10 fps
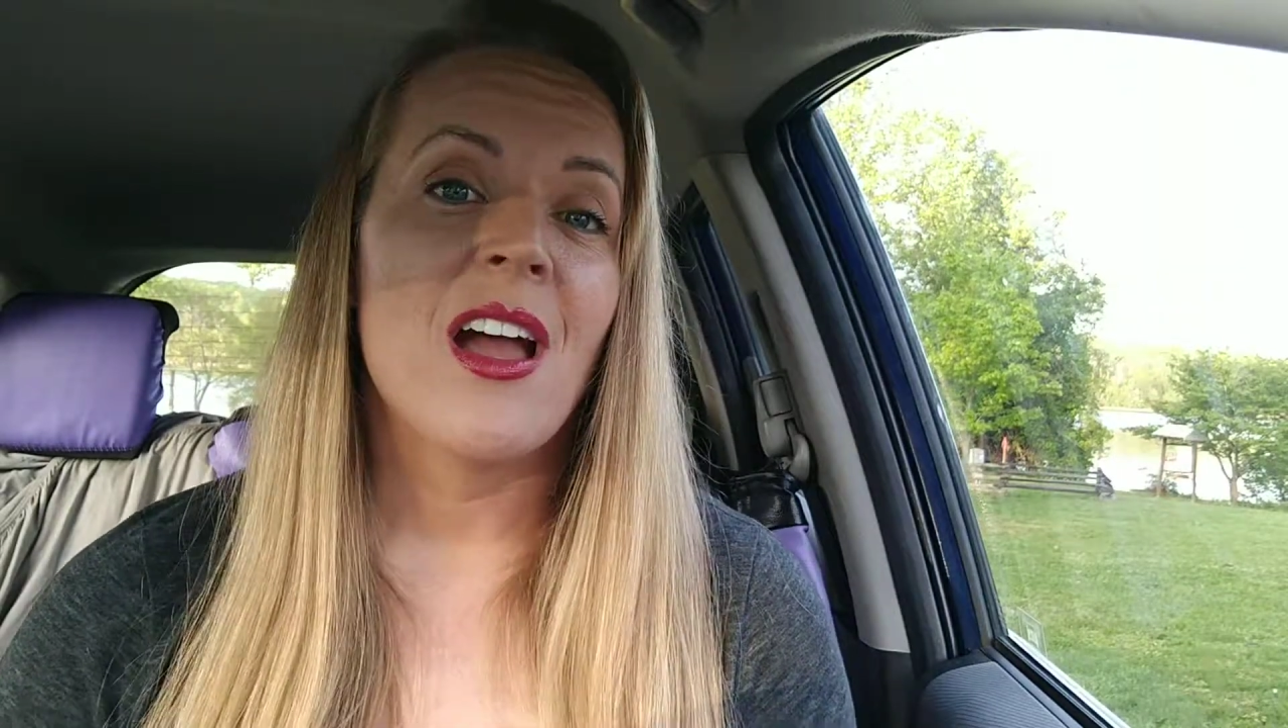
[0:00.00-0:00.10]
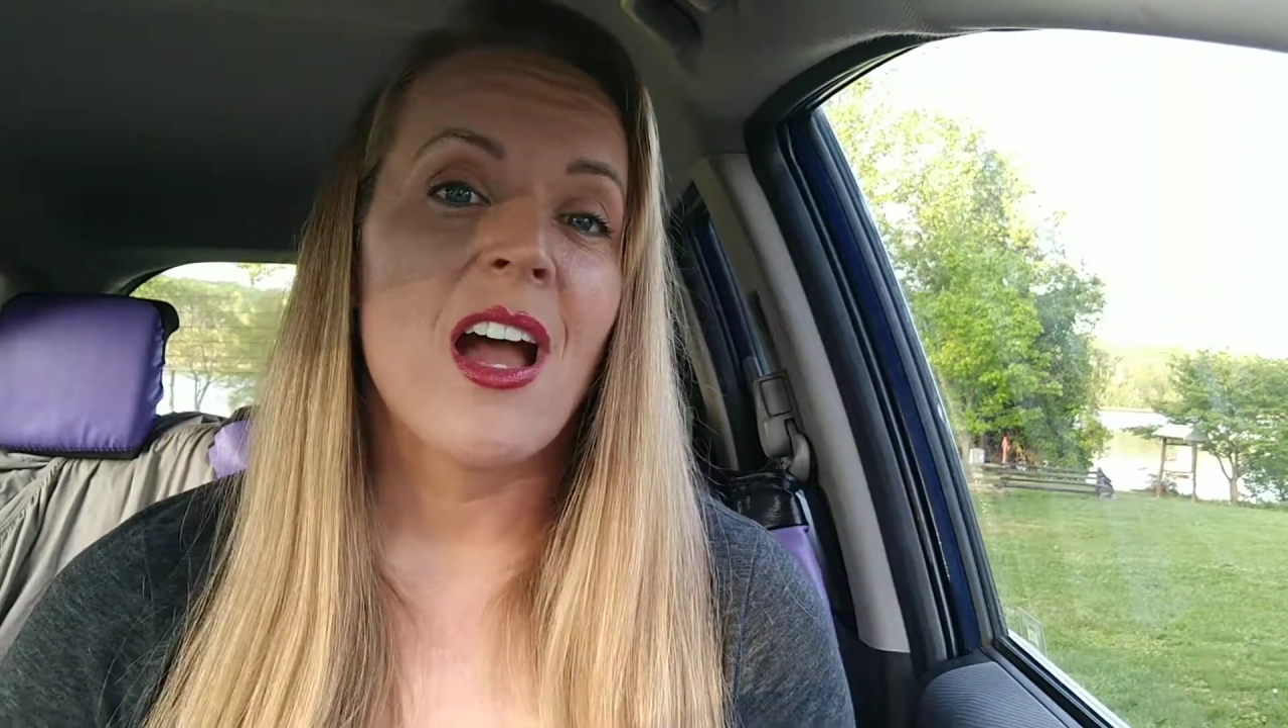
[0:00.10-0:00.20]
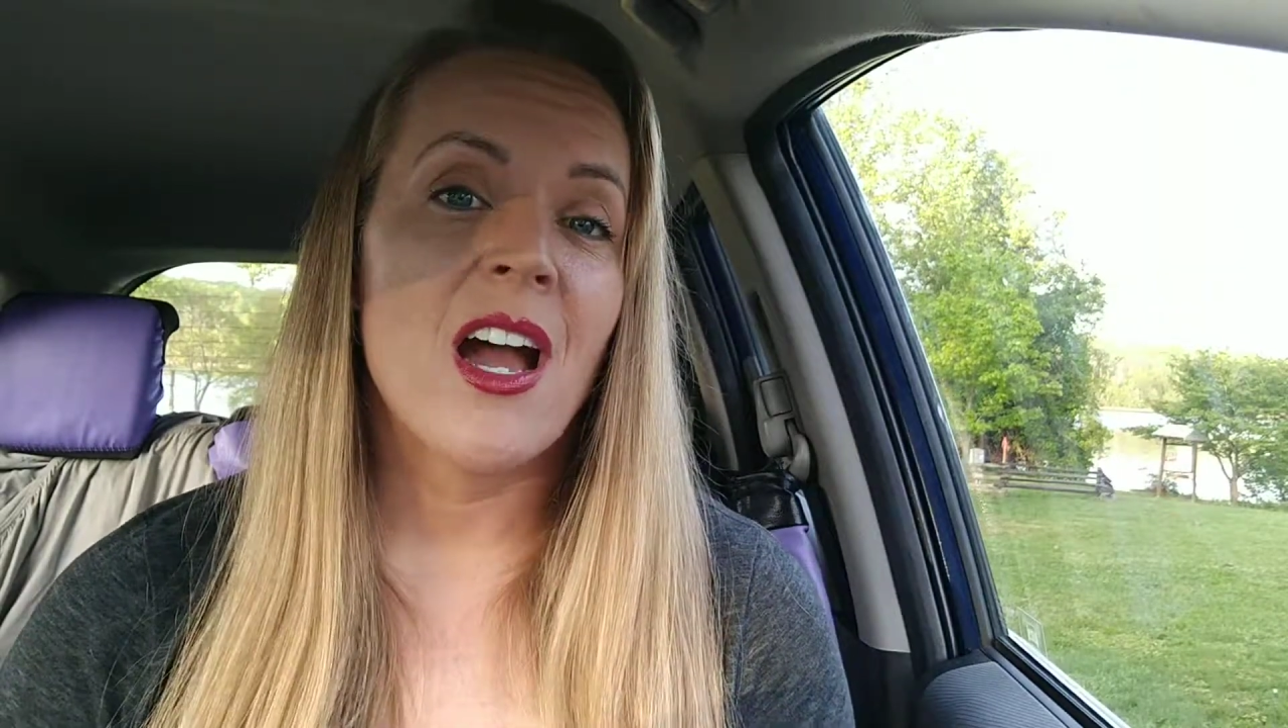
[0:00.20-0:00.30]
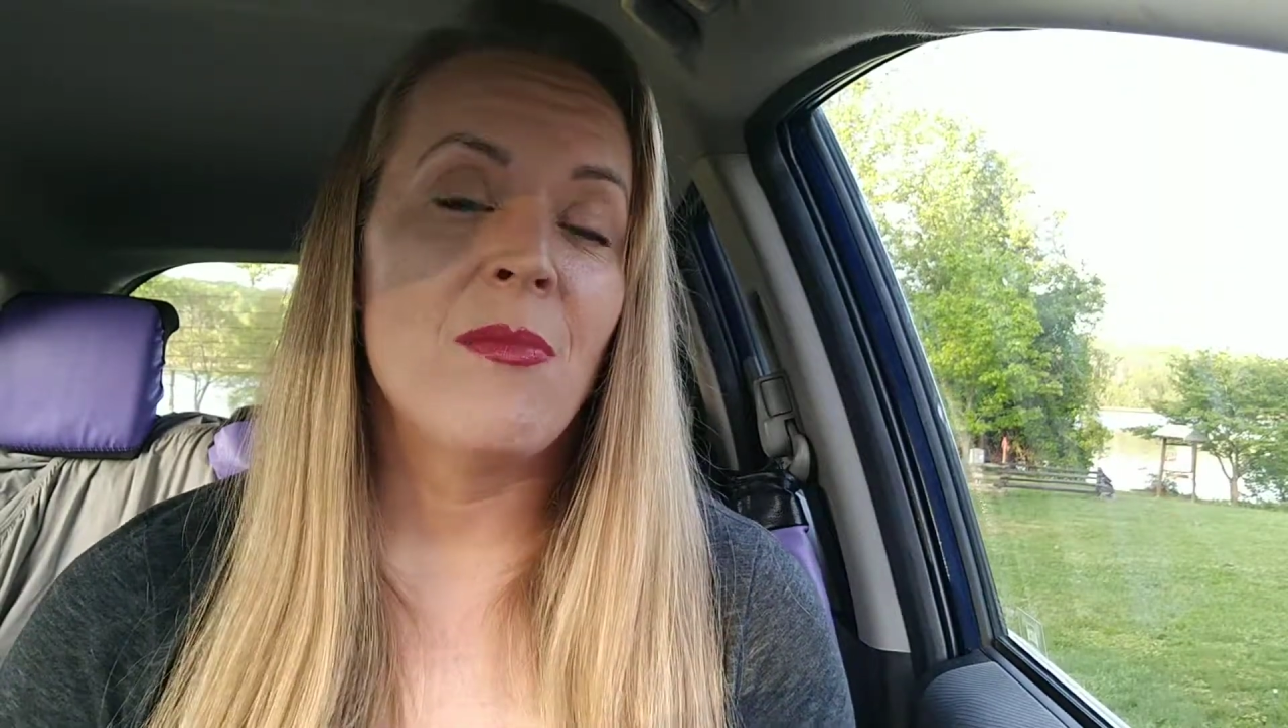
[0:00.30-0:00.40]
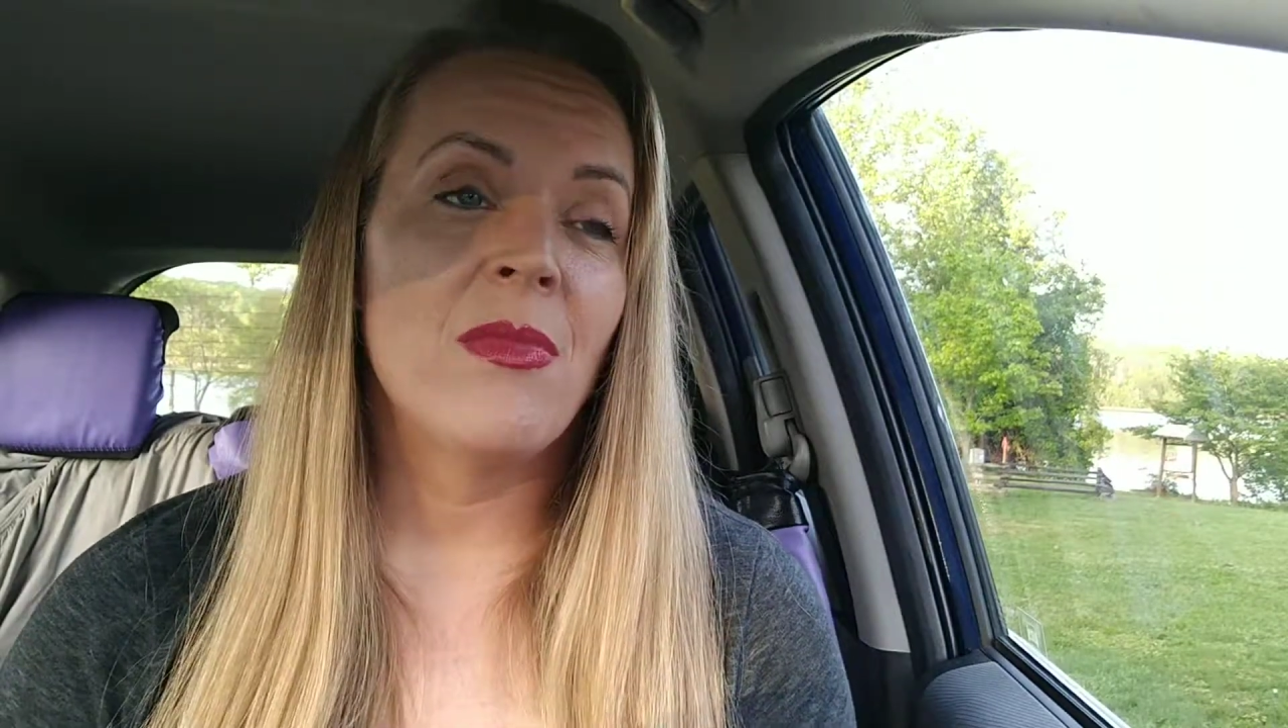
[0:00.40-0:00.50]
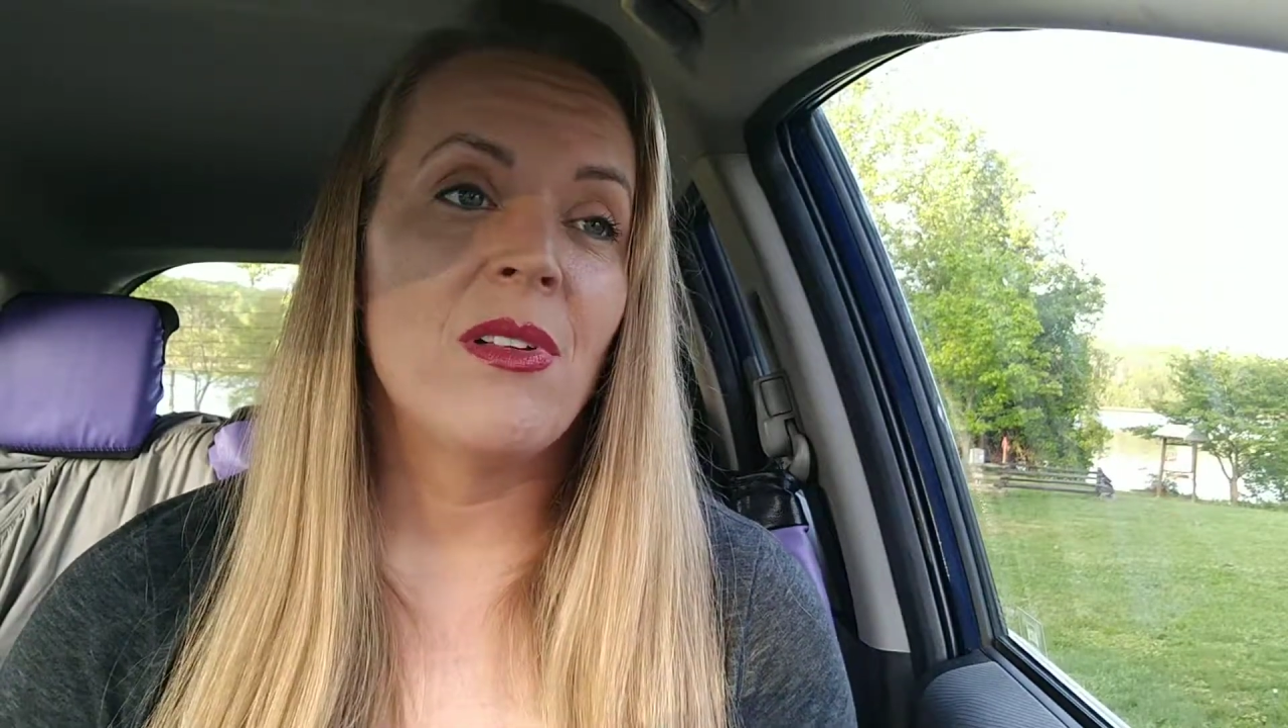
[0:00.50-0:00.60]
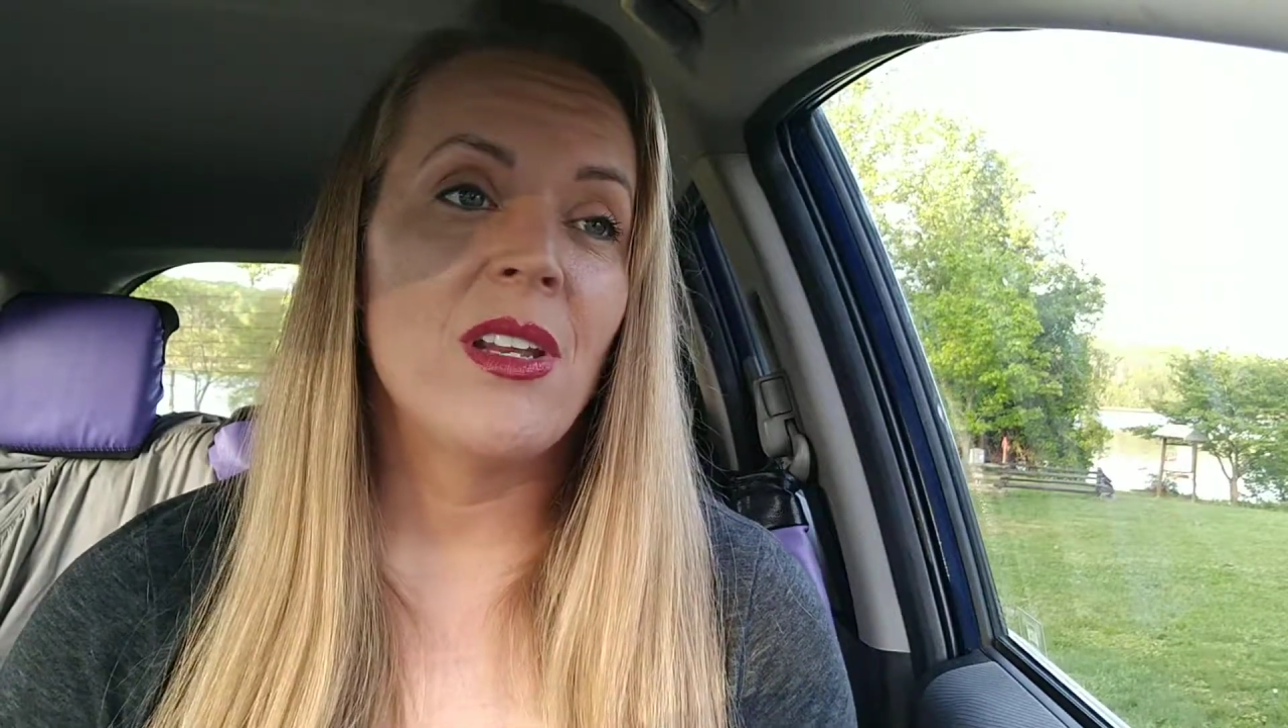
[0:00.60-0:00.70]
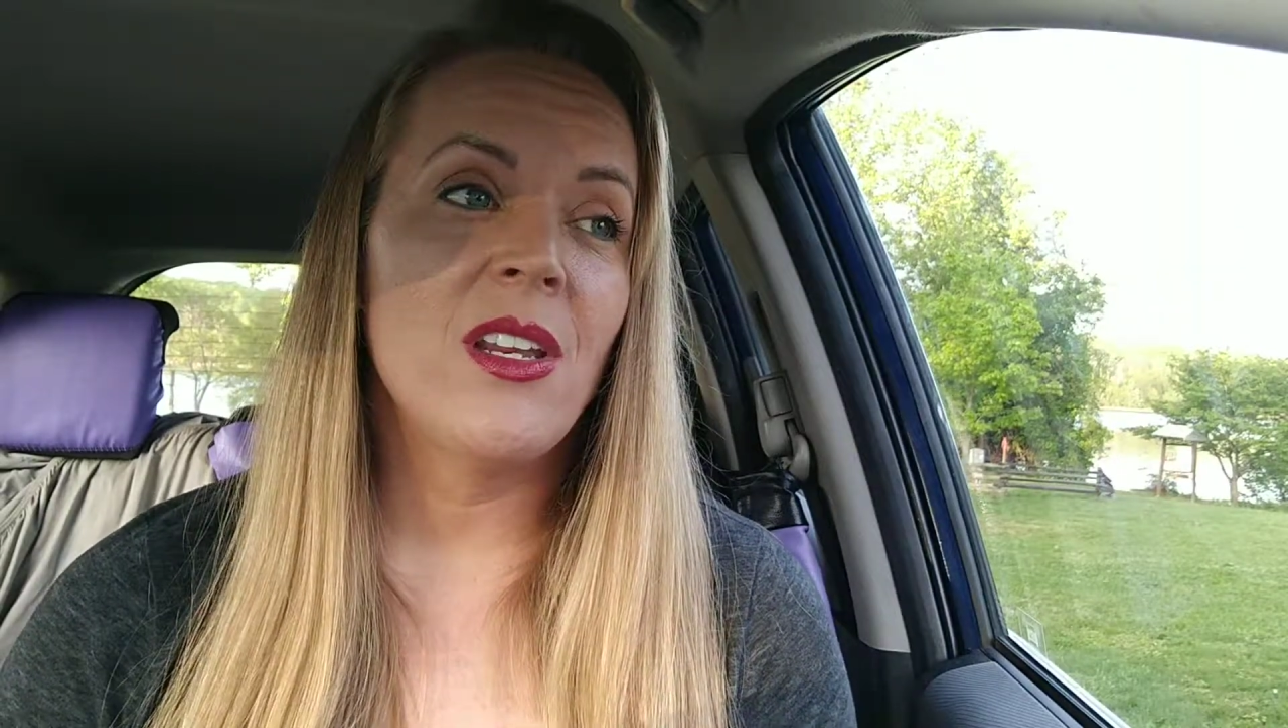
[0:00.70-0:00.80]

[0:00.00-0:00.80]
I